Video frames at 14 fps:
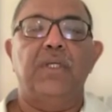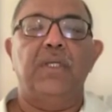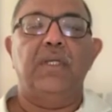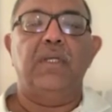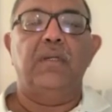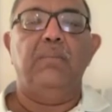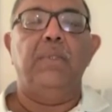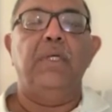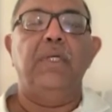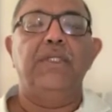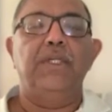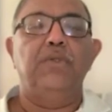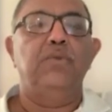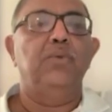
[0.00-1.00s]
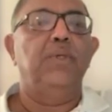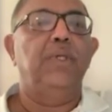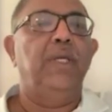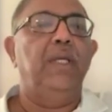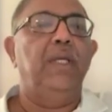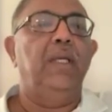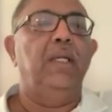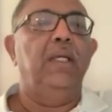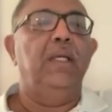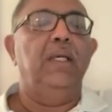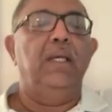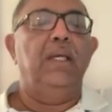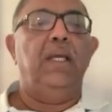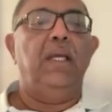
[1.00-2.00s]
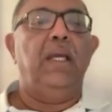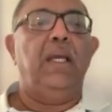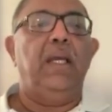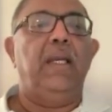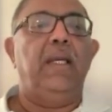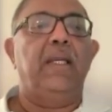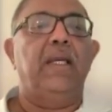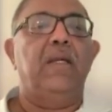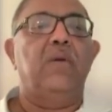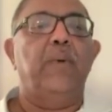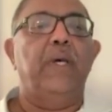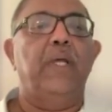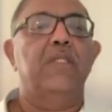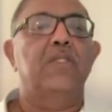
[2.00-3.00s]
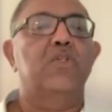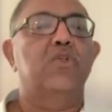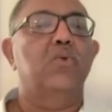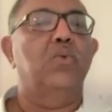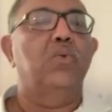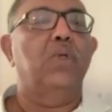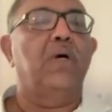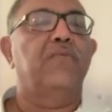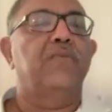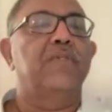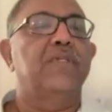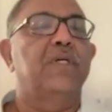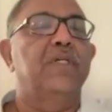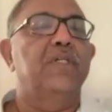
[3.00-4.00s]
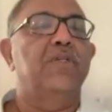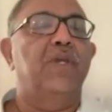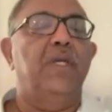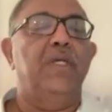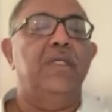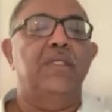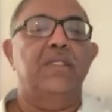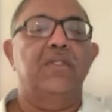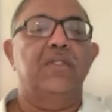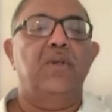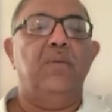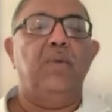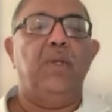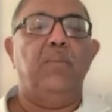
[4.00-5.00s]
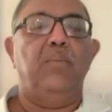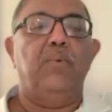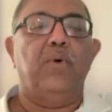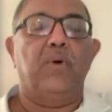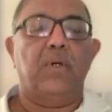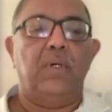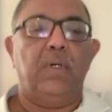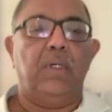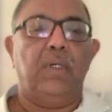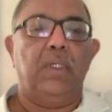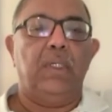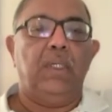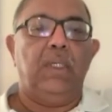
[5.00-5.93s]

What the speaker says: and ability to heal and get well soon after surgery is extremely important.